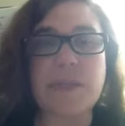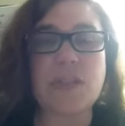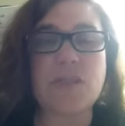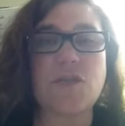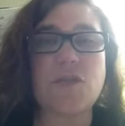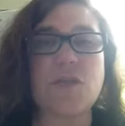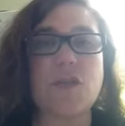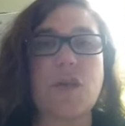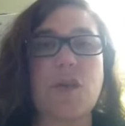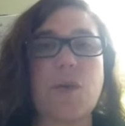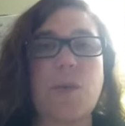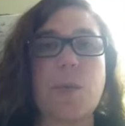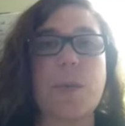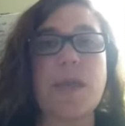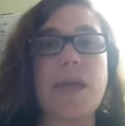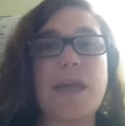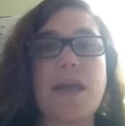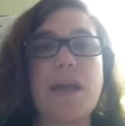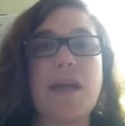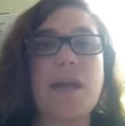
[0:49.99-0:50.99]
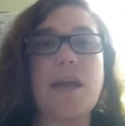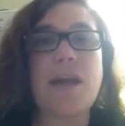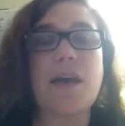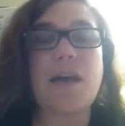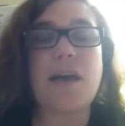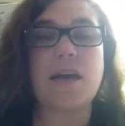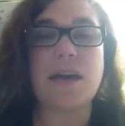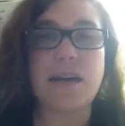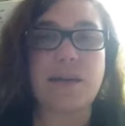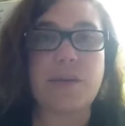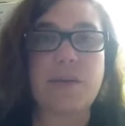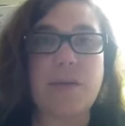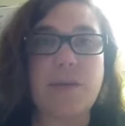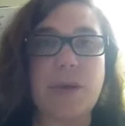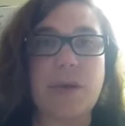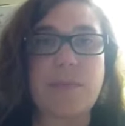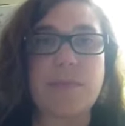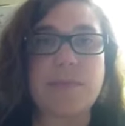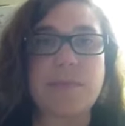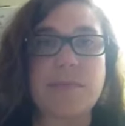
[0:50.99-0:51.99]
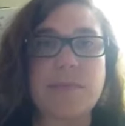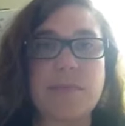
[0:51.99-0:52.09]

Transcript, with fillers: So I grew up